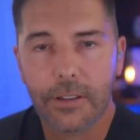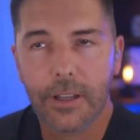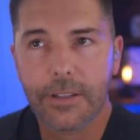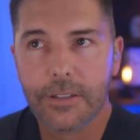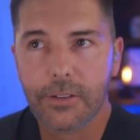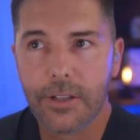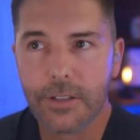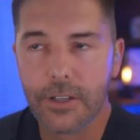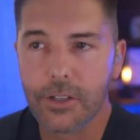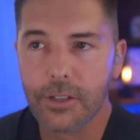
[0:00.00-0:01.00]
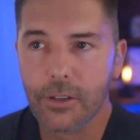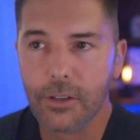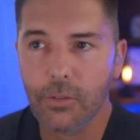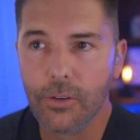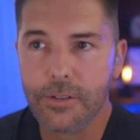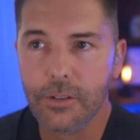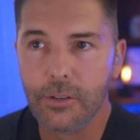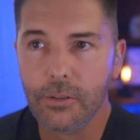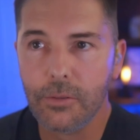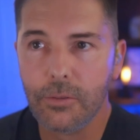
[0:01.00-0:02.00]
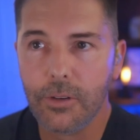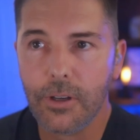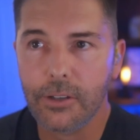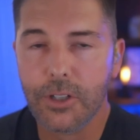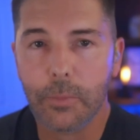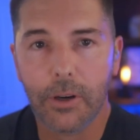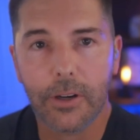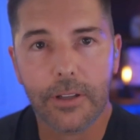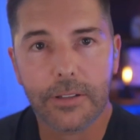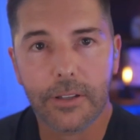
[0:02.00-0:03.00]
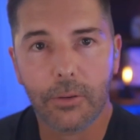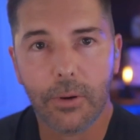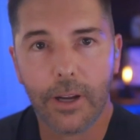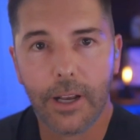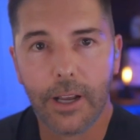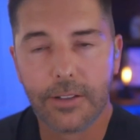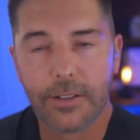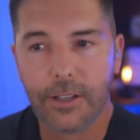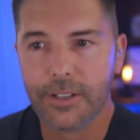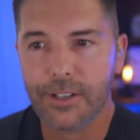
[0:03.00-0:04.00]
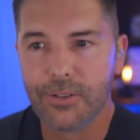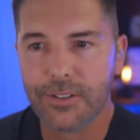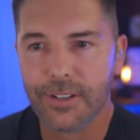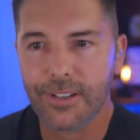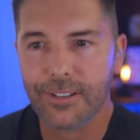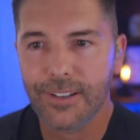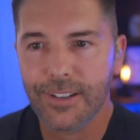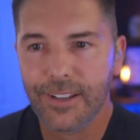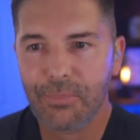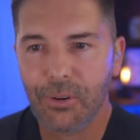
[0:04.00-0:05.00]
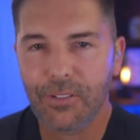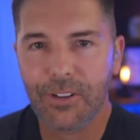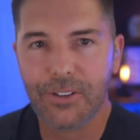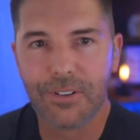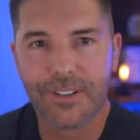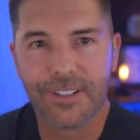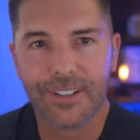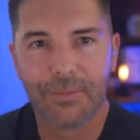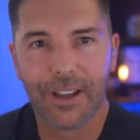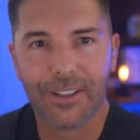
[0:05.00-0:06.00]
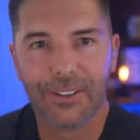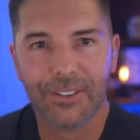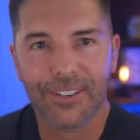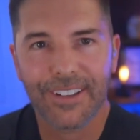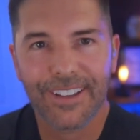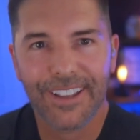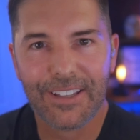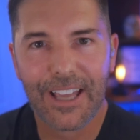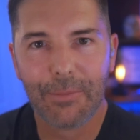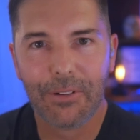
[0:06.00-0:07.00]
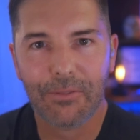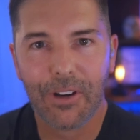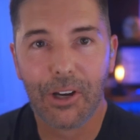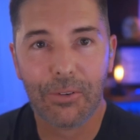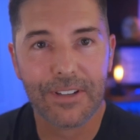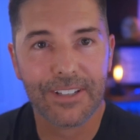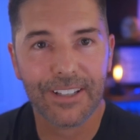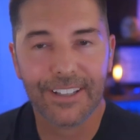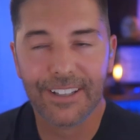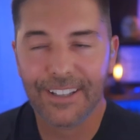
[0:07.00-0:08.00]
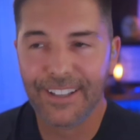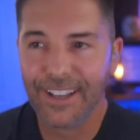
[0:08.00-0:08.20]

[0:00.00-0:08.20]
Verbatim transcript: Let's transition over to your experience at the White House. It's an interesting point of interest about you. It happened very recently.